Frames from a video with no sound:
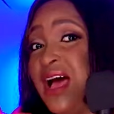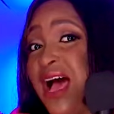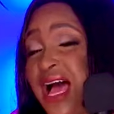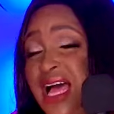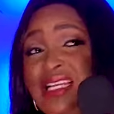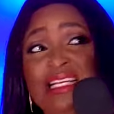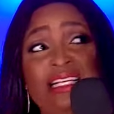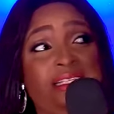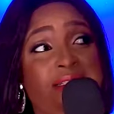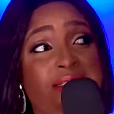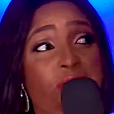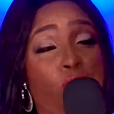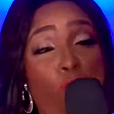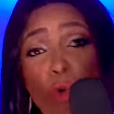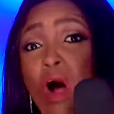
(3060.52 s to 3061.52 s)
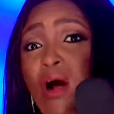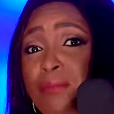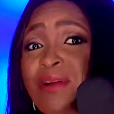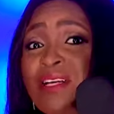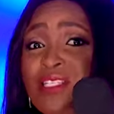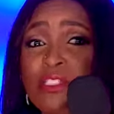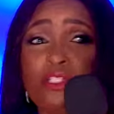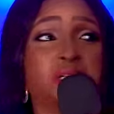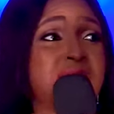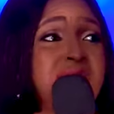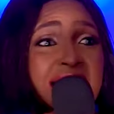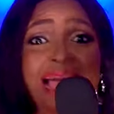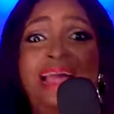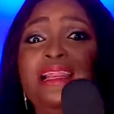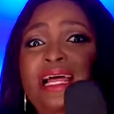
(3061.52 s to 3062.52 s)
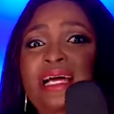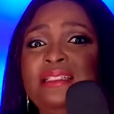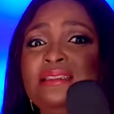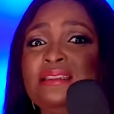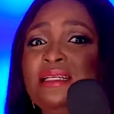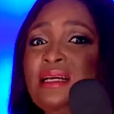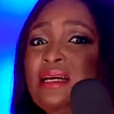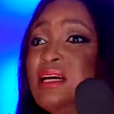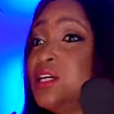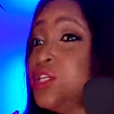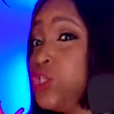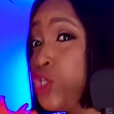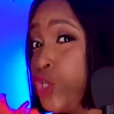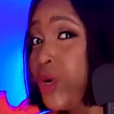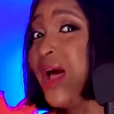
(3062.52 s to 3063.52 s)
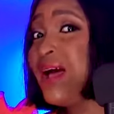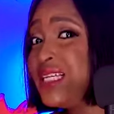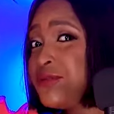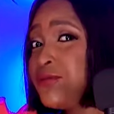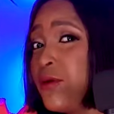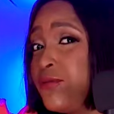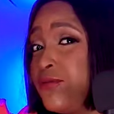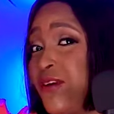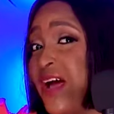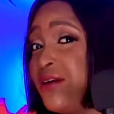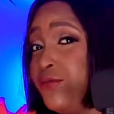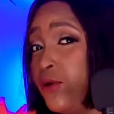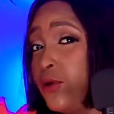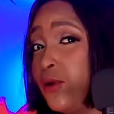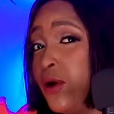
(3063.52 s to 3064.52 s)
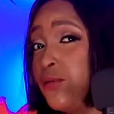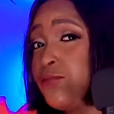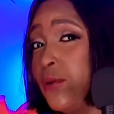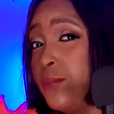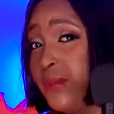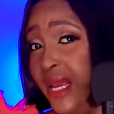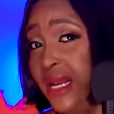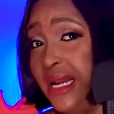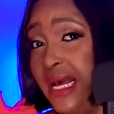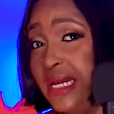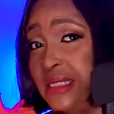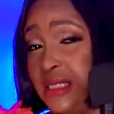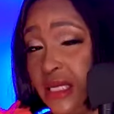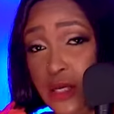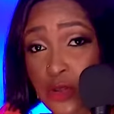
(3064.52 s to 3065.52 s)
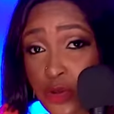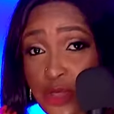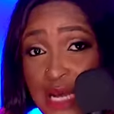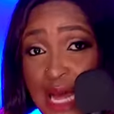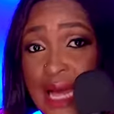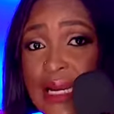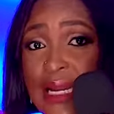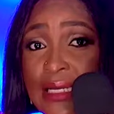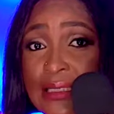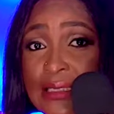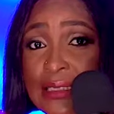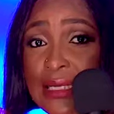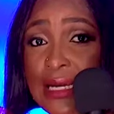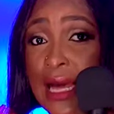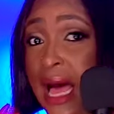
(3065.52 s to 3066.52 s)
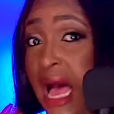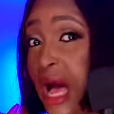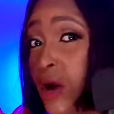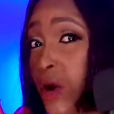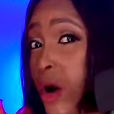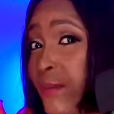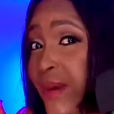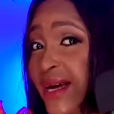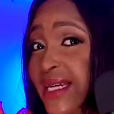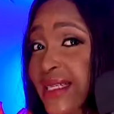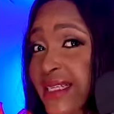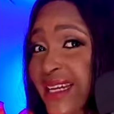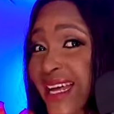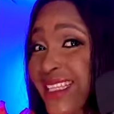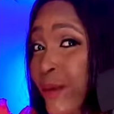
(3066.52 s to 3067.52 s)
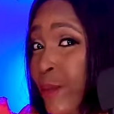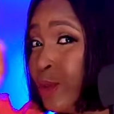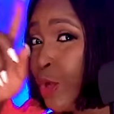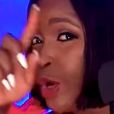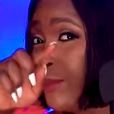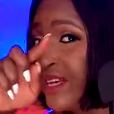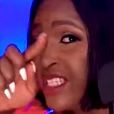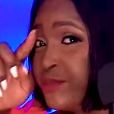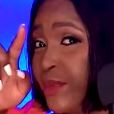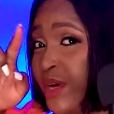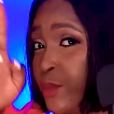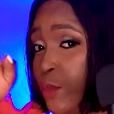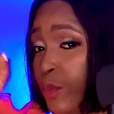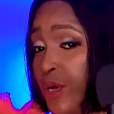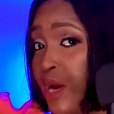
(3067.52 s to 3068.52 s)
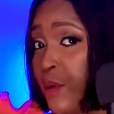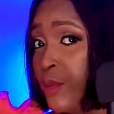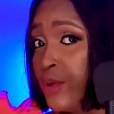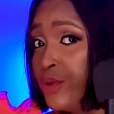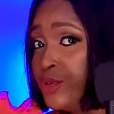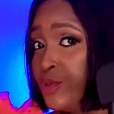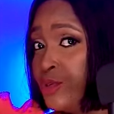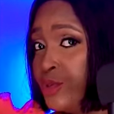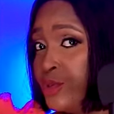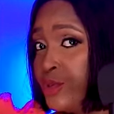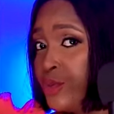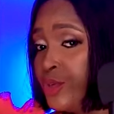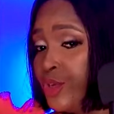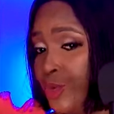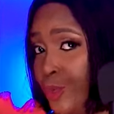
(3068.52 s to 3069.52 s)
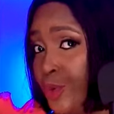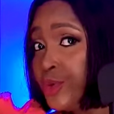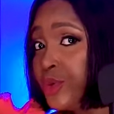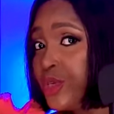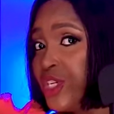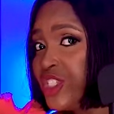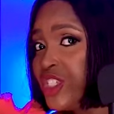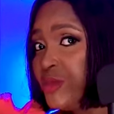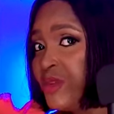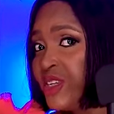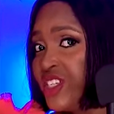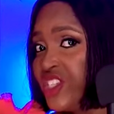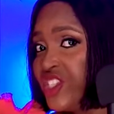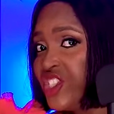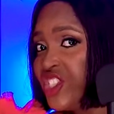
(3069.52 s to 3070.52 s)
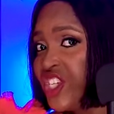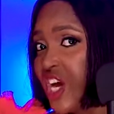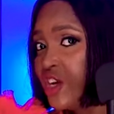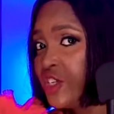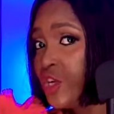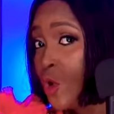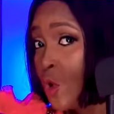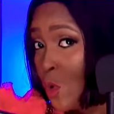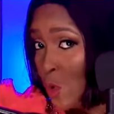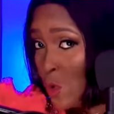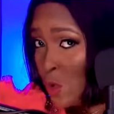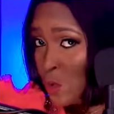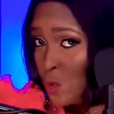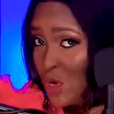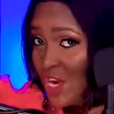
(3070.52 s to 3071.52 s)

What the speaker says: and his workplace is on the island, drives from 5 o'clock from mainland to the island and come back in the night. I want to come and spend 1 hour on you. You want to kiss somebody's child. He'll